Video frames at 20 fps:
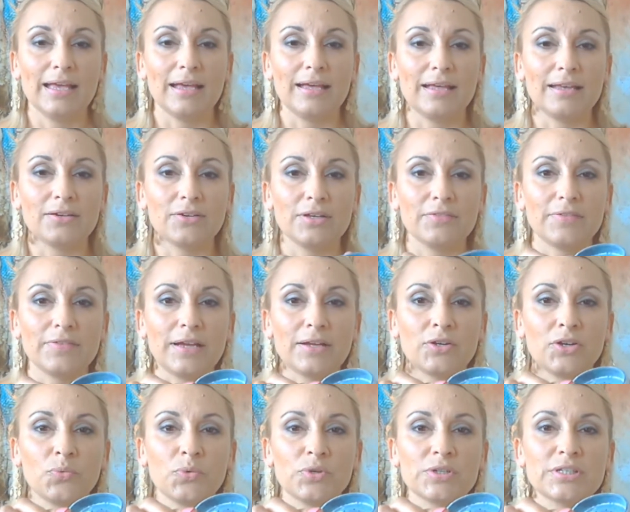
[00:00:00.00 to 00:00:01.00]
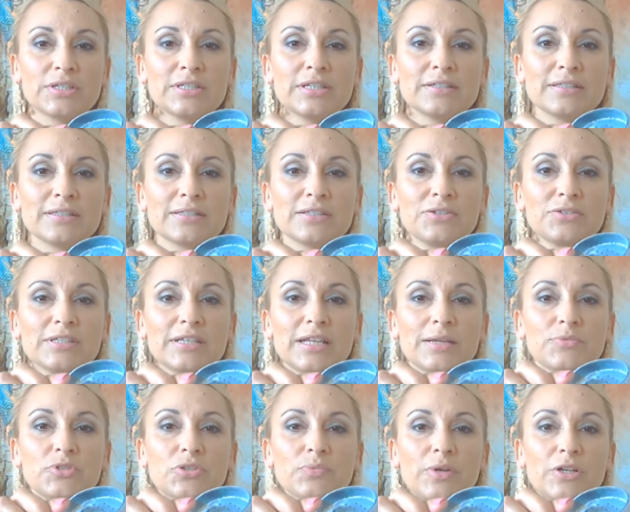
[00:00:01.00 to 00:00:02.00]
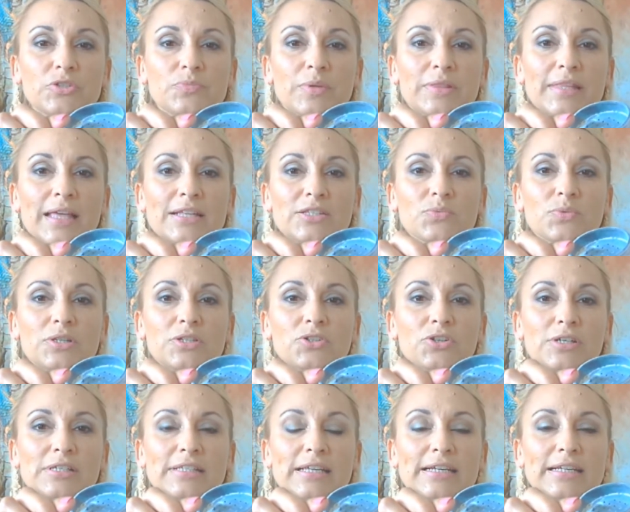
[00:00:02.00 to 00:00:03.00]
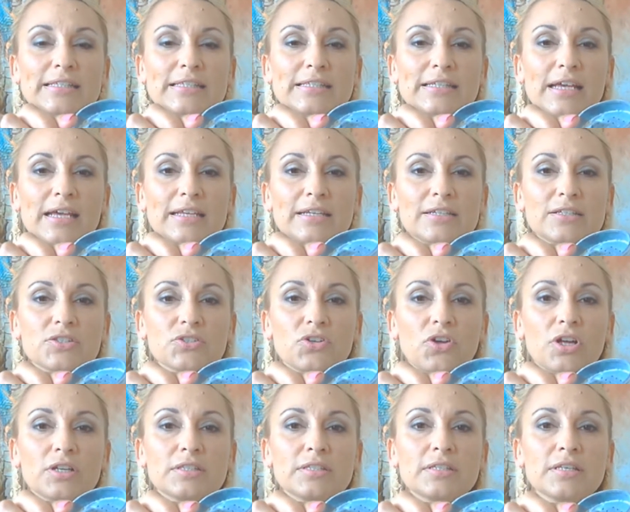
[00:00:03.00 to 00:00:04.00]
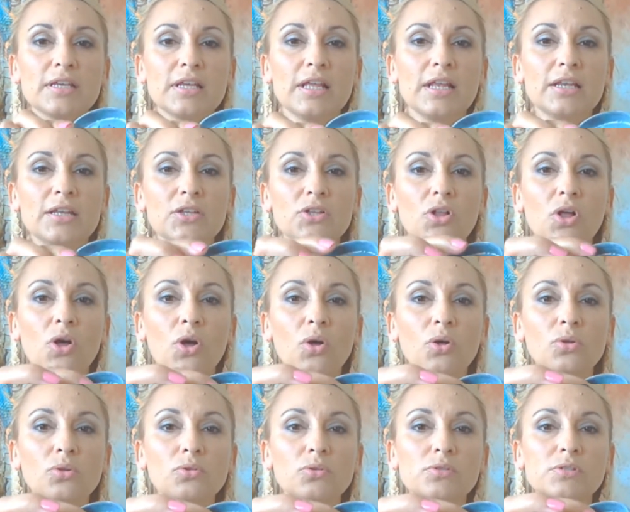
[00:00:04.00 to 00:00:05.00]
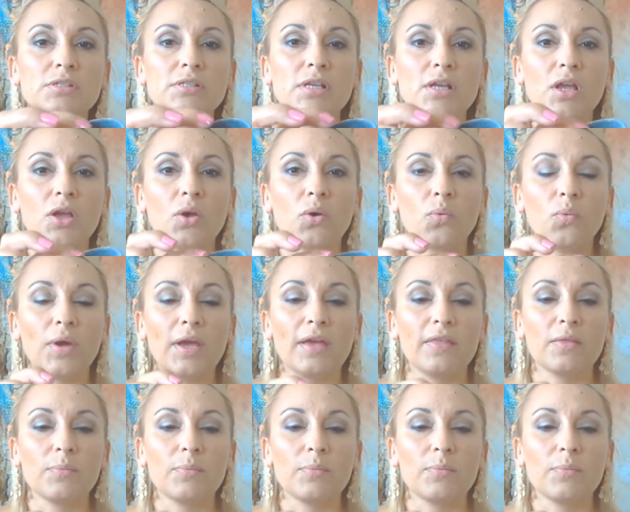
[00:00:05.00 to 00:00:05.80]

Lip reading: I don't know, if I don't want to tilt it up too much, but that's what it looks like inside, and it's got little holes where the